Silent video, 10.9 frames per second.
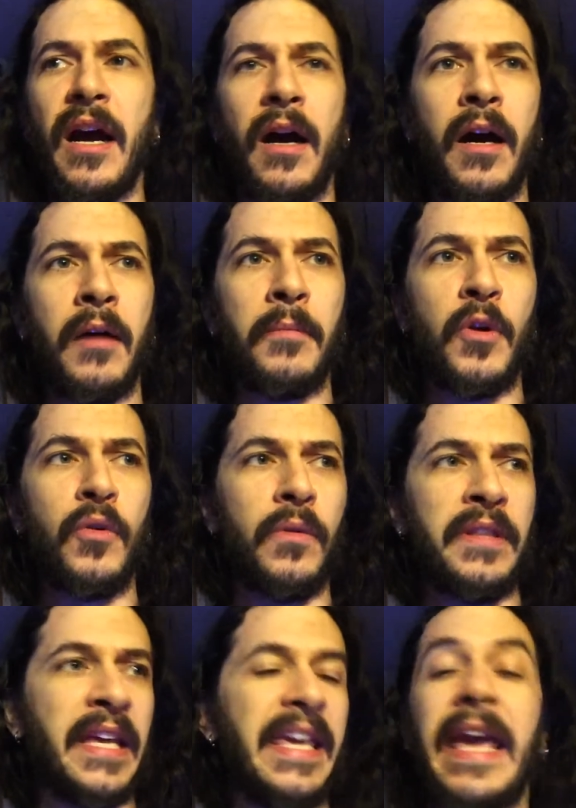who
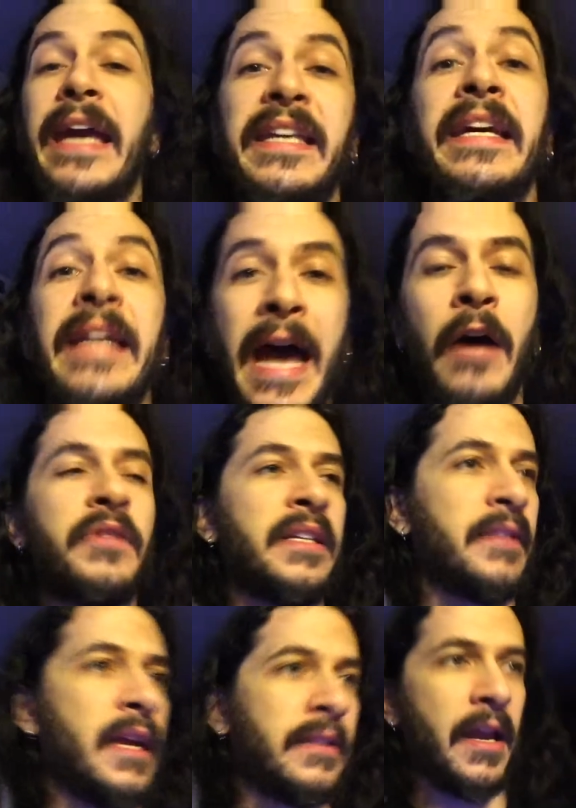and they can't get out
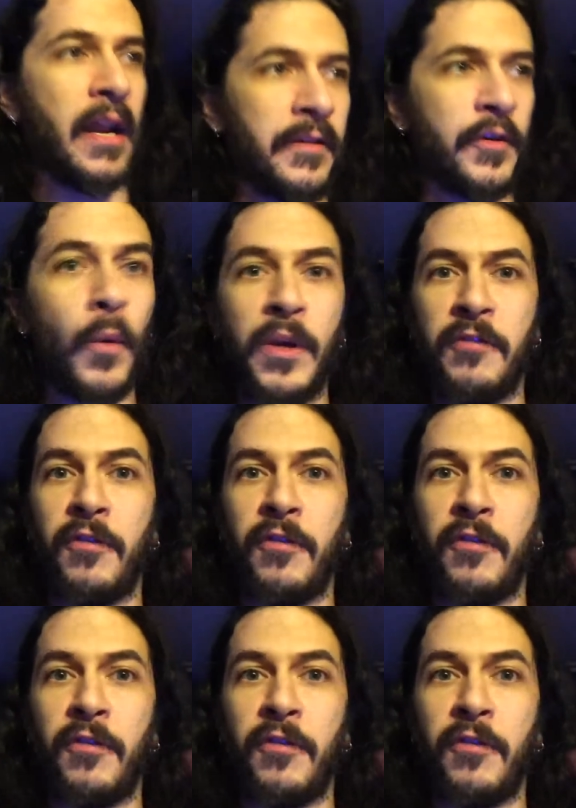and kind of going